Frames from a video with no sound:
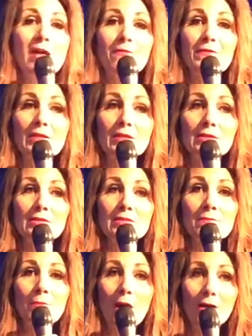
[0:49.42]
nothing is
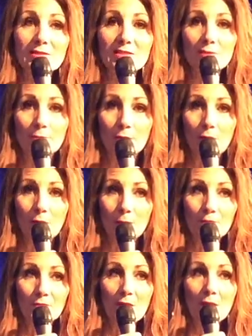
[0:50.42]

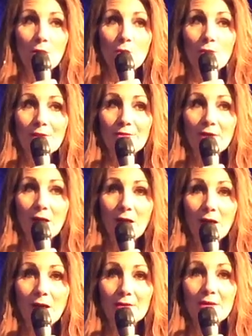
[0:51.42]
impossible. With
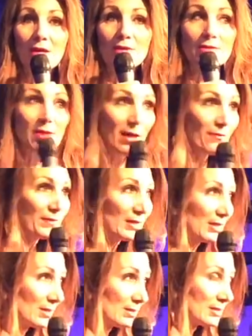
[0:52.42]
God,
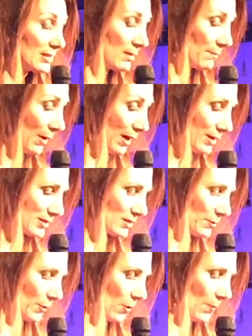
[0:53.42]
nothing is
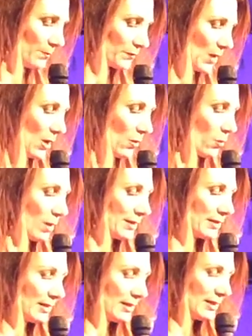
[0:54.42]
impossible.
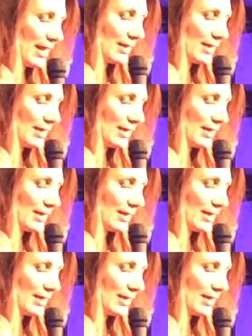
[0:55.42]
What he